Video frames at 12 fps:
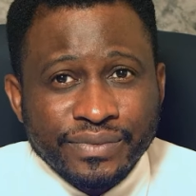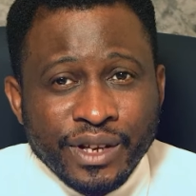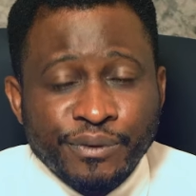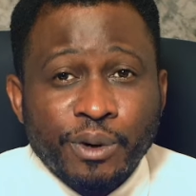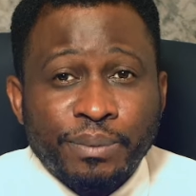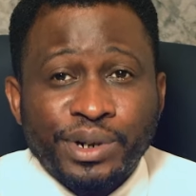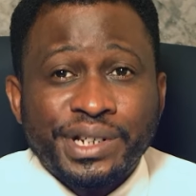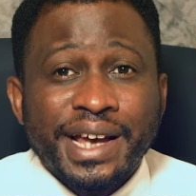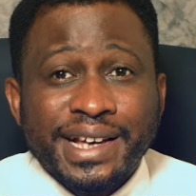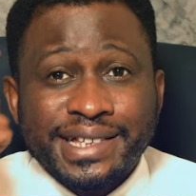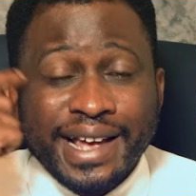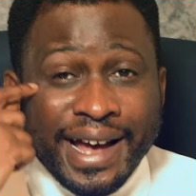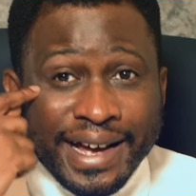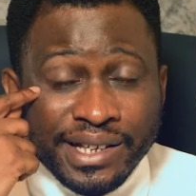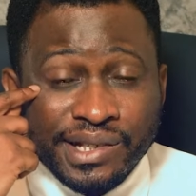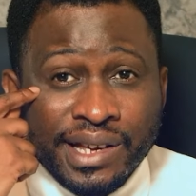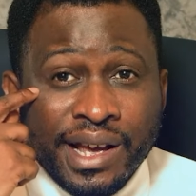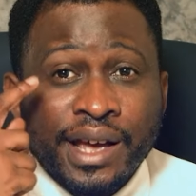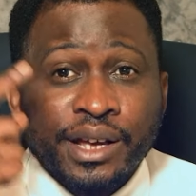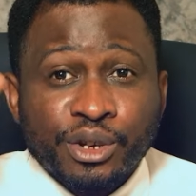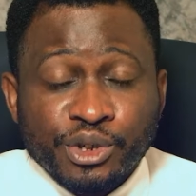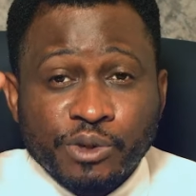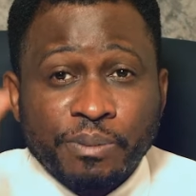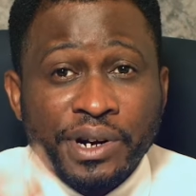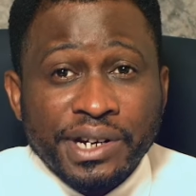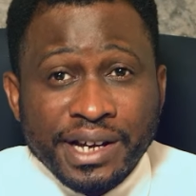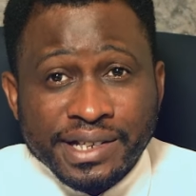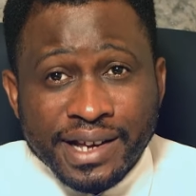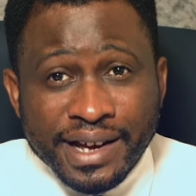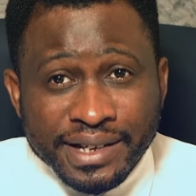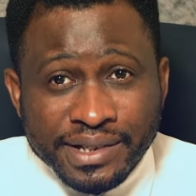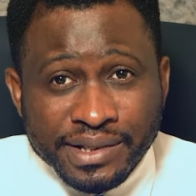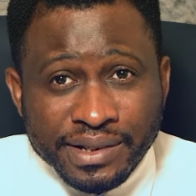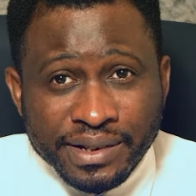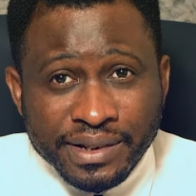If your body has eyes, your spirit has eyes.